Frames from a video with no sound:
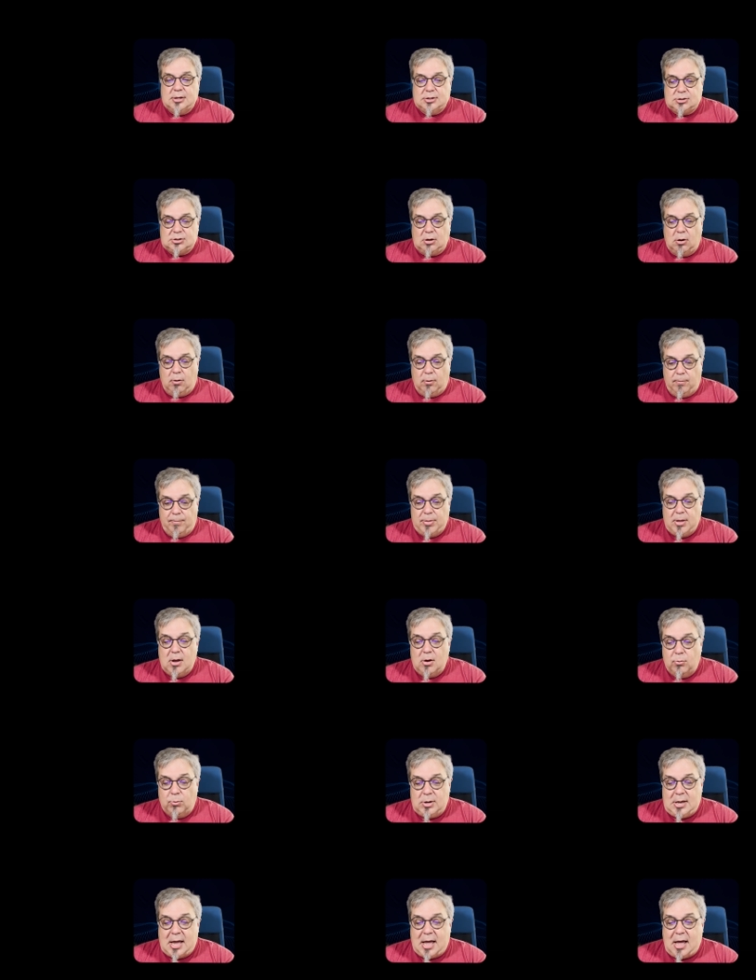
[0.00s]
So
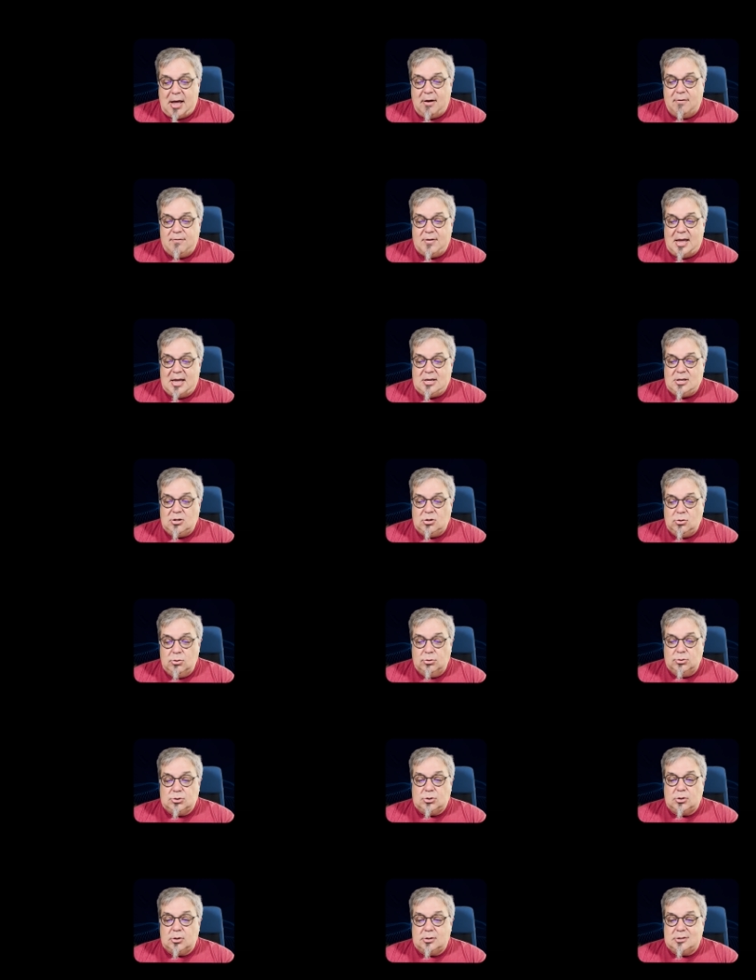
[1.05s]
we have a
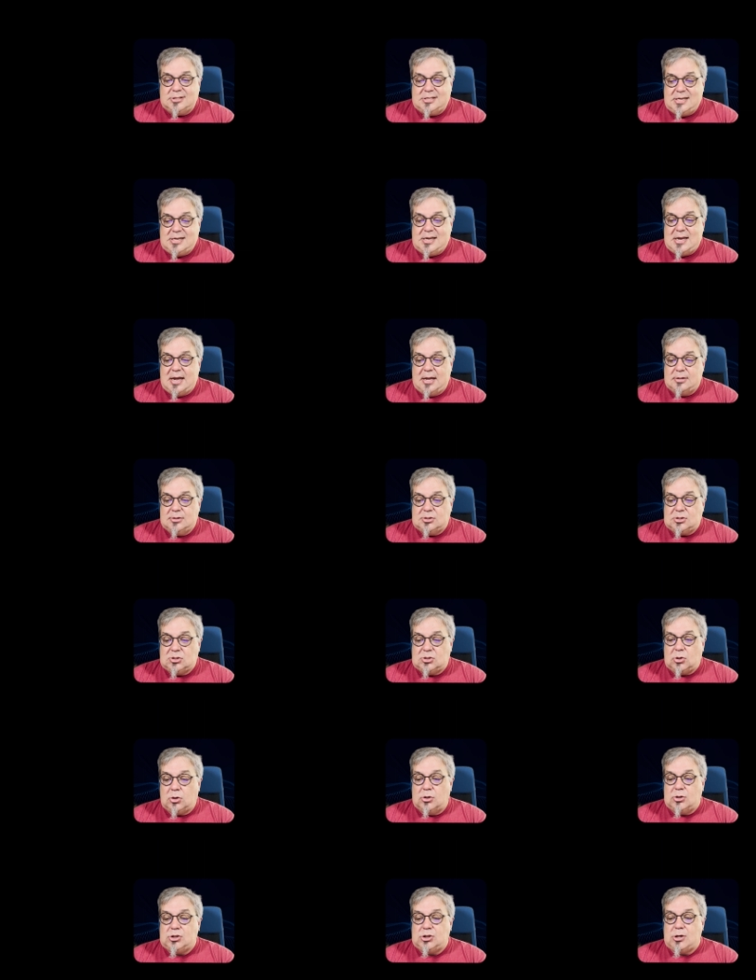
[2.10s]
user DN
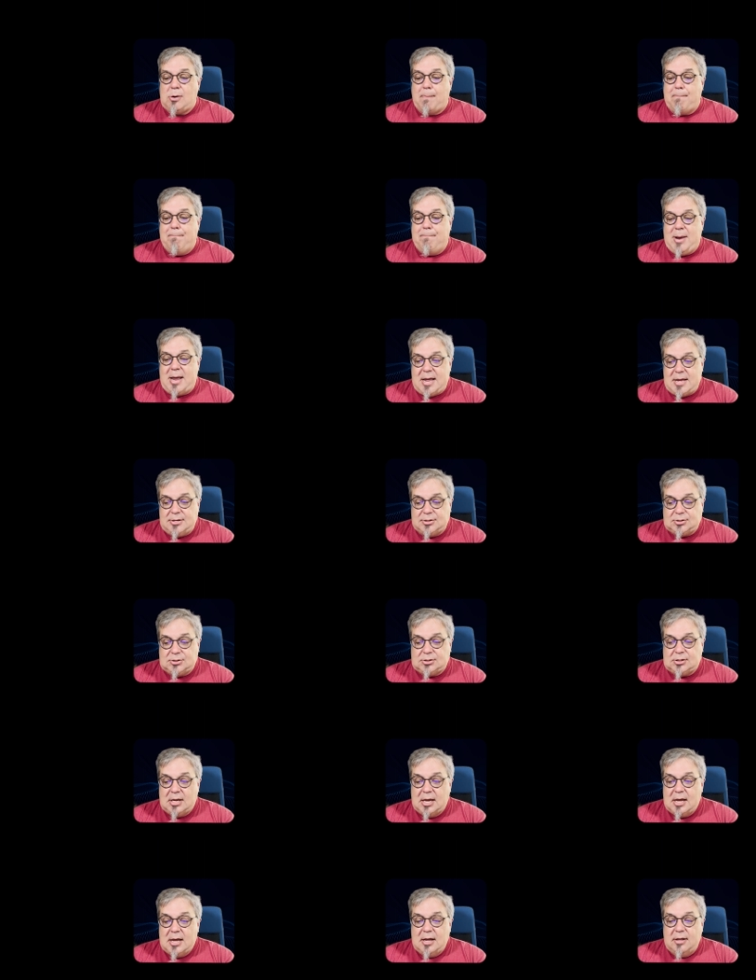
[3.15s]
search
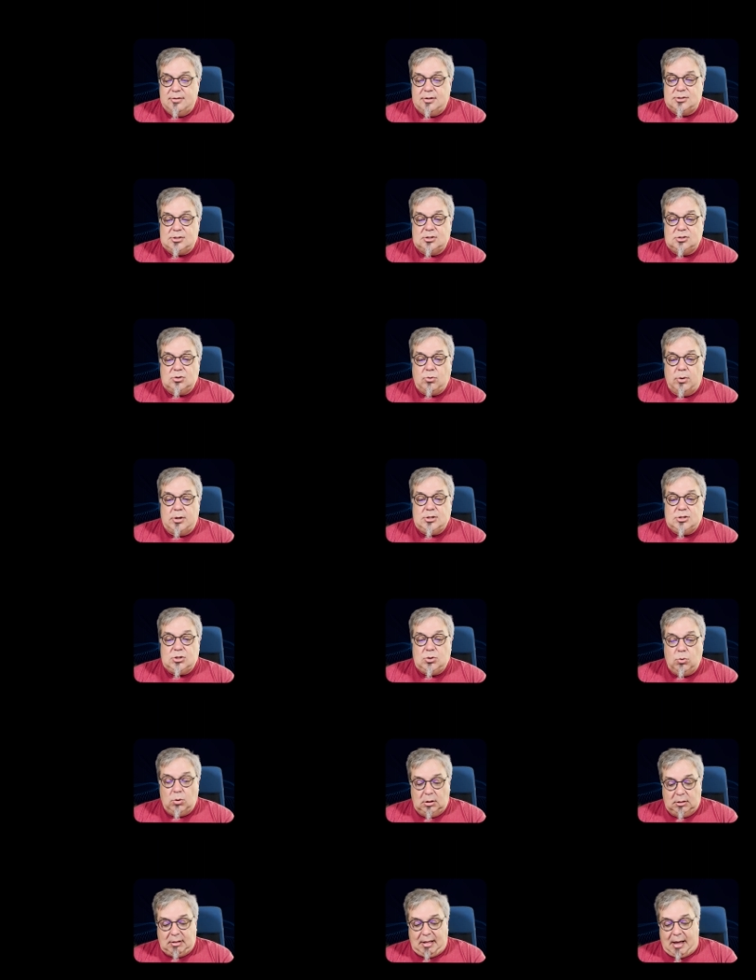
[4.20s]
base. This is going
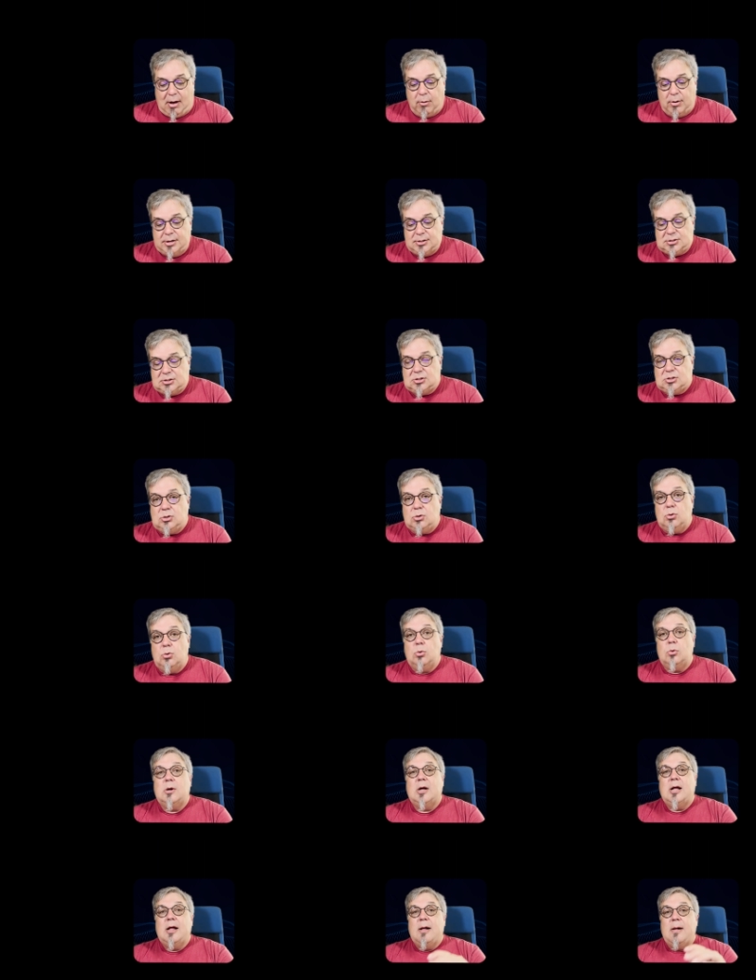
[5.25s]
to allow us
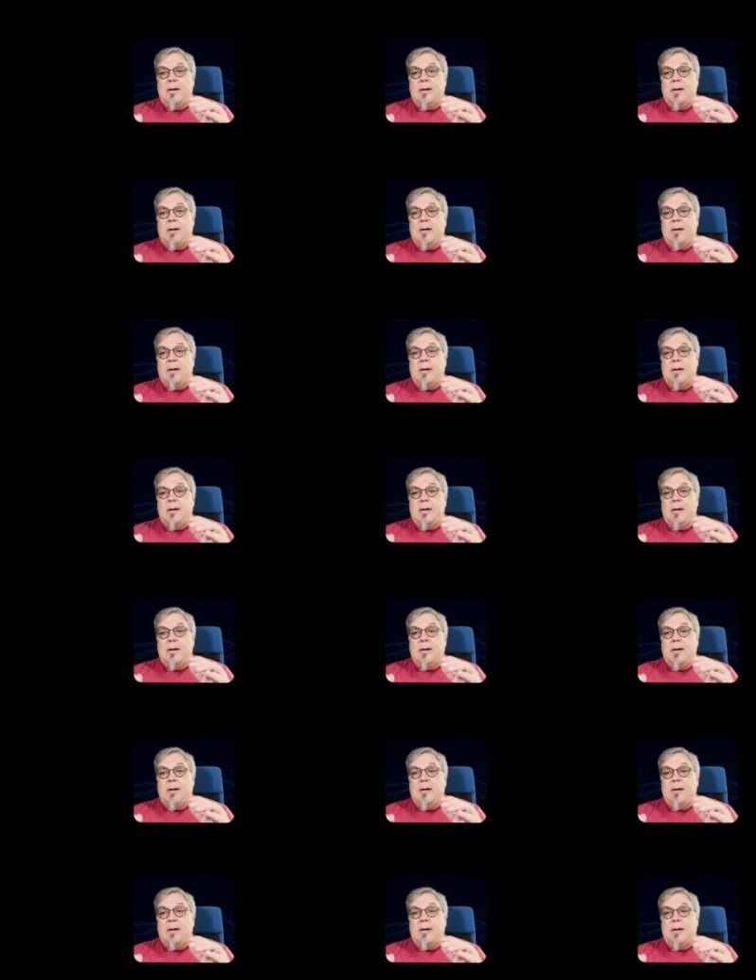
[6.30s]
to,